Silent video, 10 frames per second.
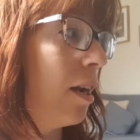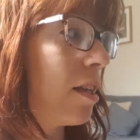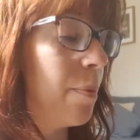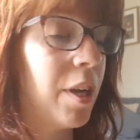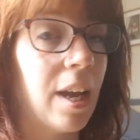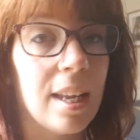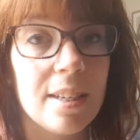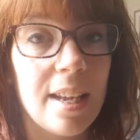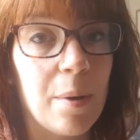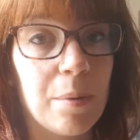last week I had a
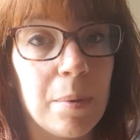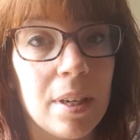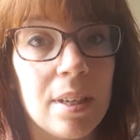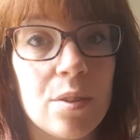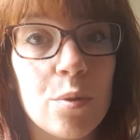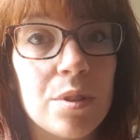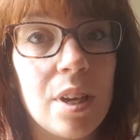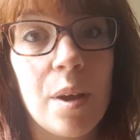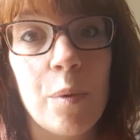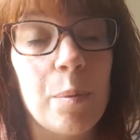day with my
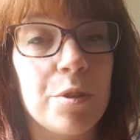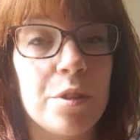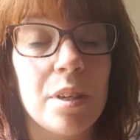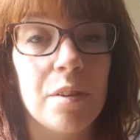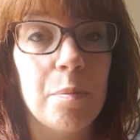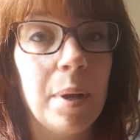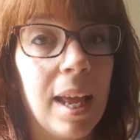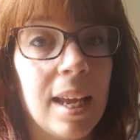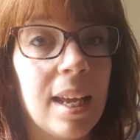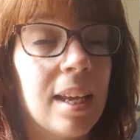daughter. We were just kind of
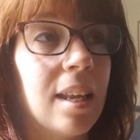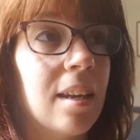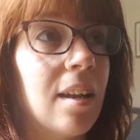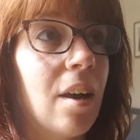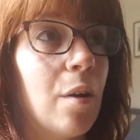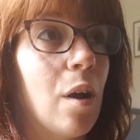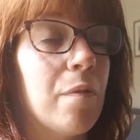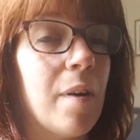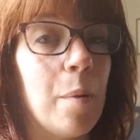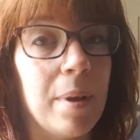playing, and I
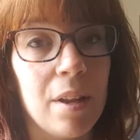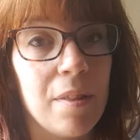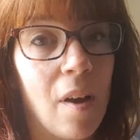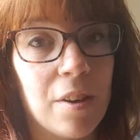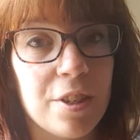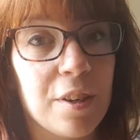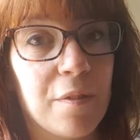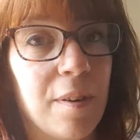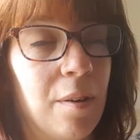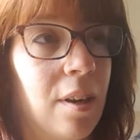felt a bit lethargic. I
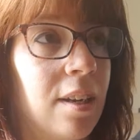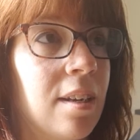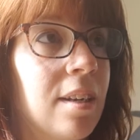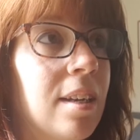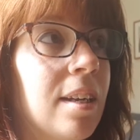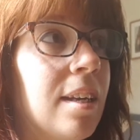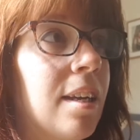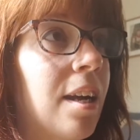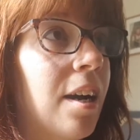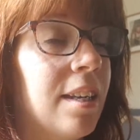felt like
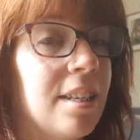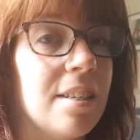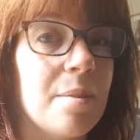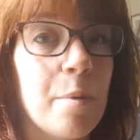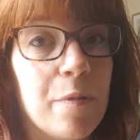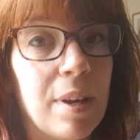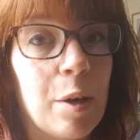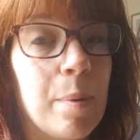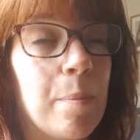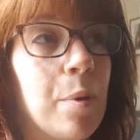I needed to move a
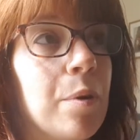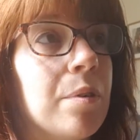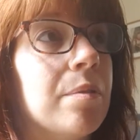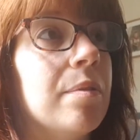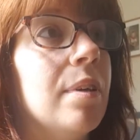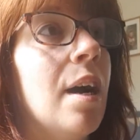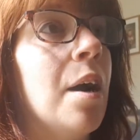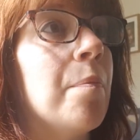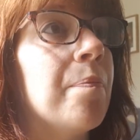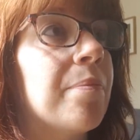little bit more,
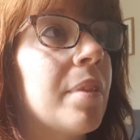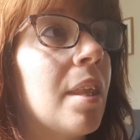and